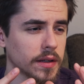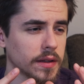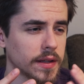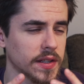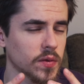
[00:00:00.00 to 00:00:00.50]

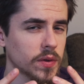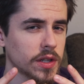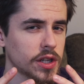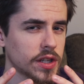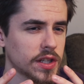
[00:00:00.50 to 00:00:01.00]
this
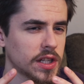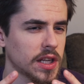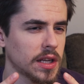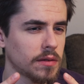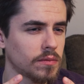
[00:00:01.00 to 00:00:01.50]
one just
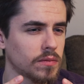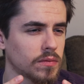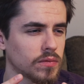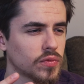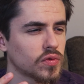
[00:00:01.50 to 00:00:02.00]

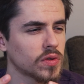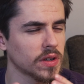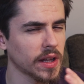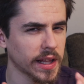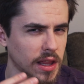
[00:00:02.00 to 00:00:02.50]
seems
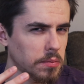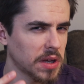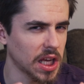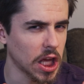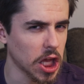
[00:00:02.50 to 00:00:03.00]
like the
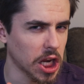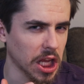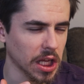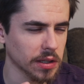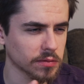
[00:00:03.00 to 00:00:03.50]

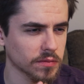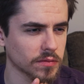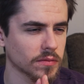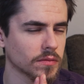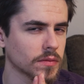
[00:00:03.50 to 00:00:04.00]
beginning.
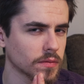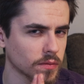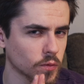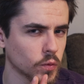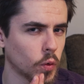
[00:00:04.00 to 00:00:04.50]

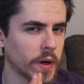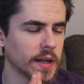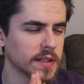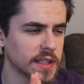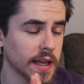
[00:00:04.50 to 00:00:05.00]
we'll
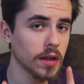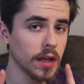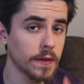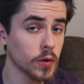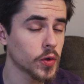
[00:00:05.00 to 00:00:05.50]
wait and see.
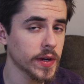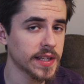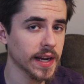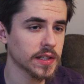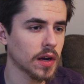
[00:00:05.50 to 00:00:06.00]
If you enjoyed
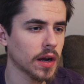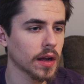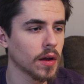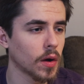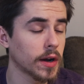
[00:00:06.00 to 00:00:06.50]
Tech Talk
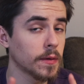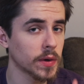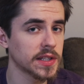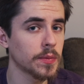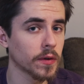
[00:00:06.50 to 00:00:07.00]
and you
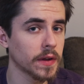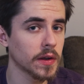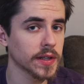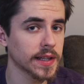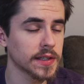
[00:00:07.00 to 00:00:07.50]
want to see more
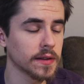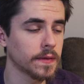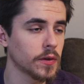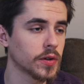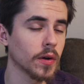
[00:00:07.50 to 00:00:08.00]
videos like this in the
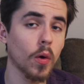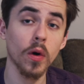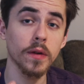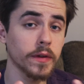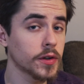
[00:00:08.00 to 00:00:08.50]
future,
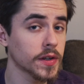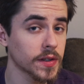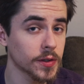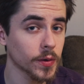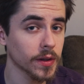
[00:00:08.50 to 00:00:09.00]
or if you just enjoy